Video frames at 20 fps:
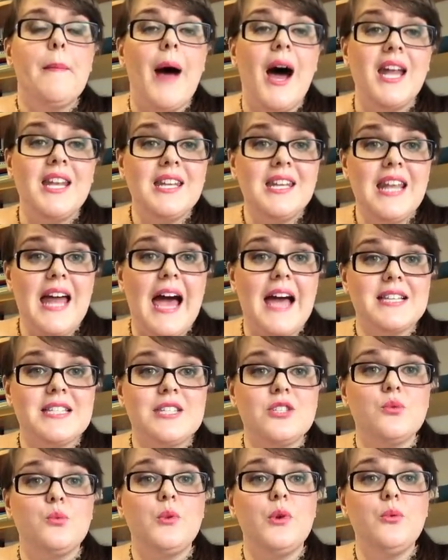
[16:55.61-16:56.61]

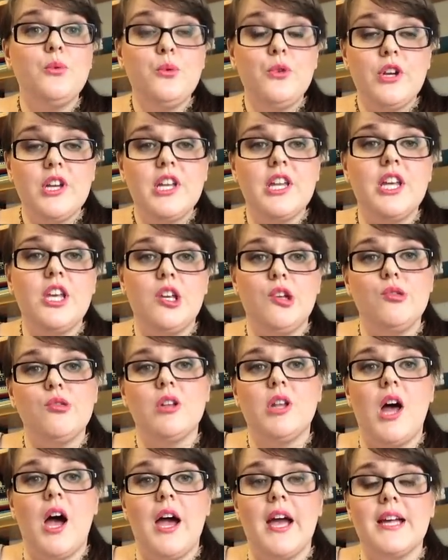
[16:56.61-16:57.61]
unless we really
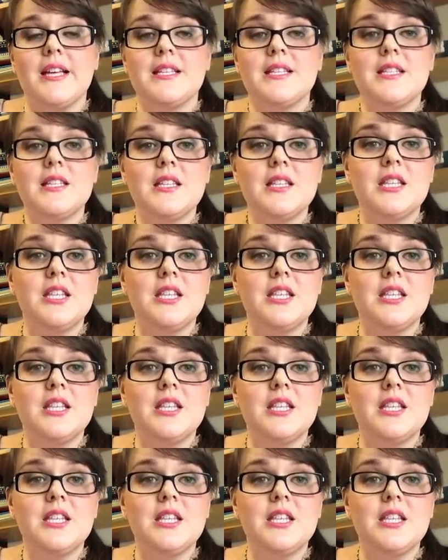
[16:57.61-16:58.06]
utilize